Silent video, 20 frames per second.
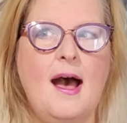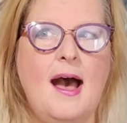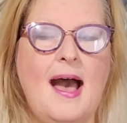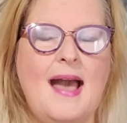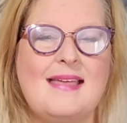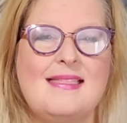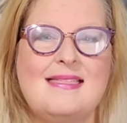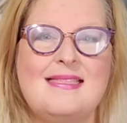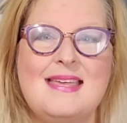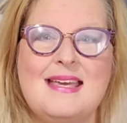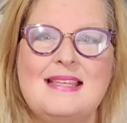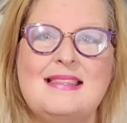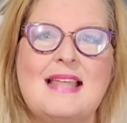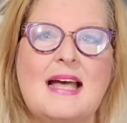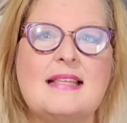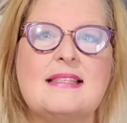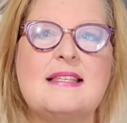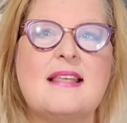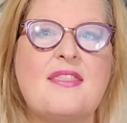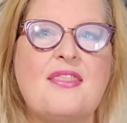I think
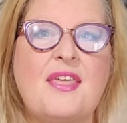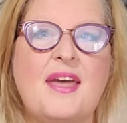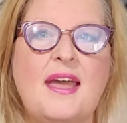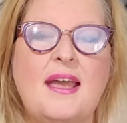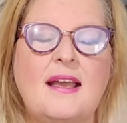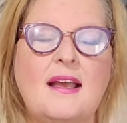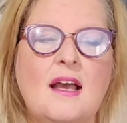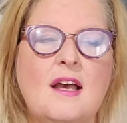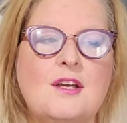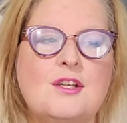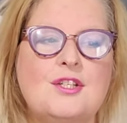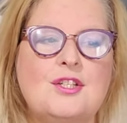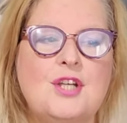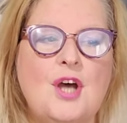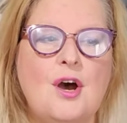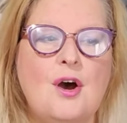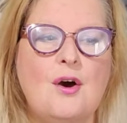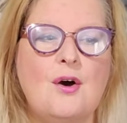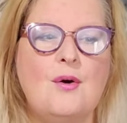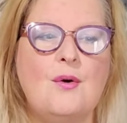that's a thing.
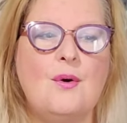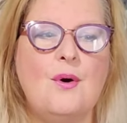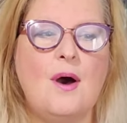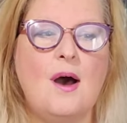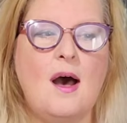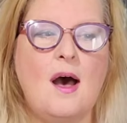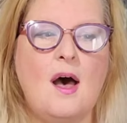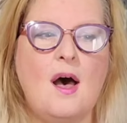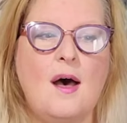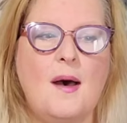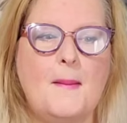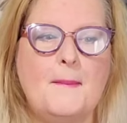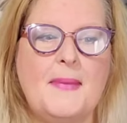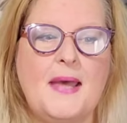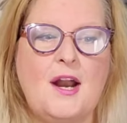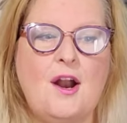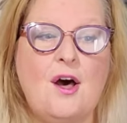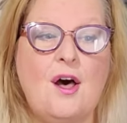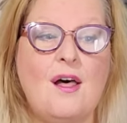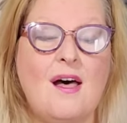So,
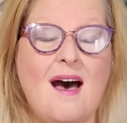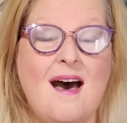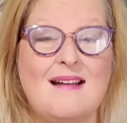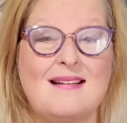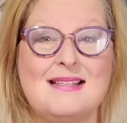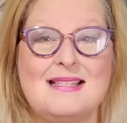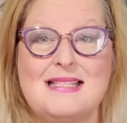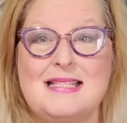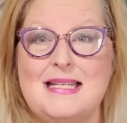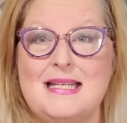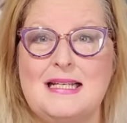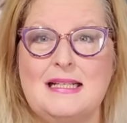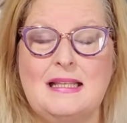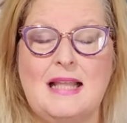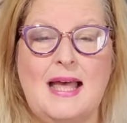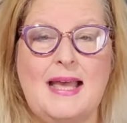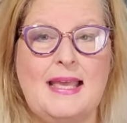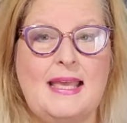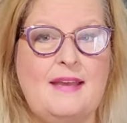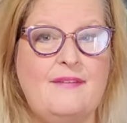in all honesty,
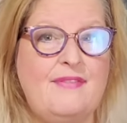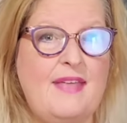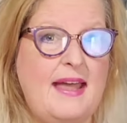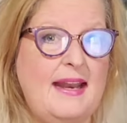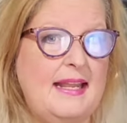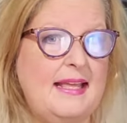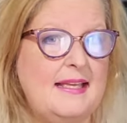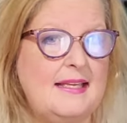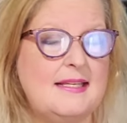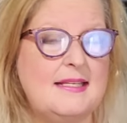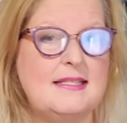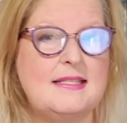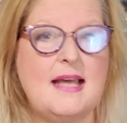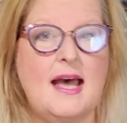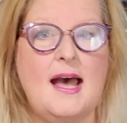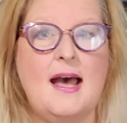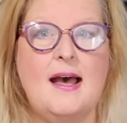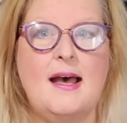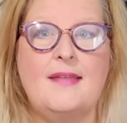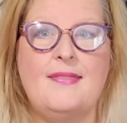like if that is
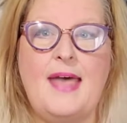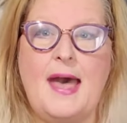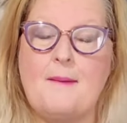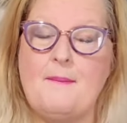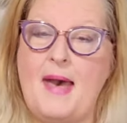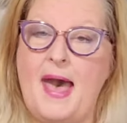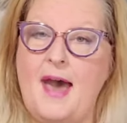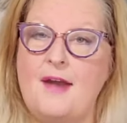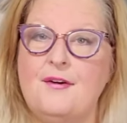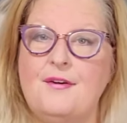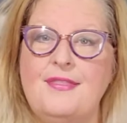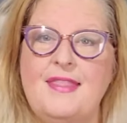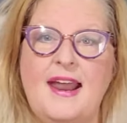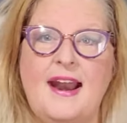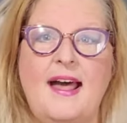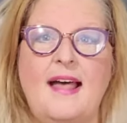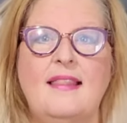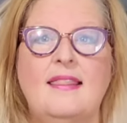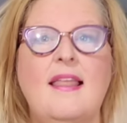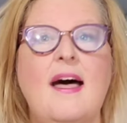that pattern that
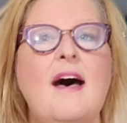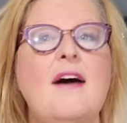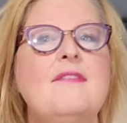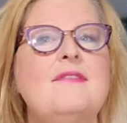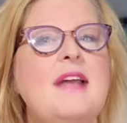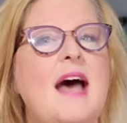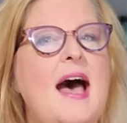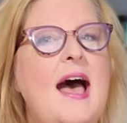I loved,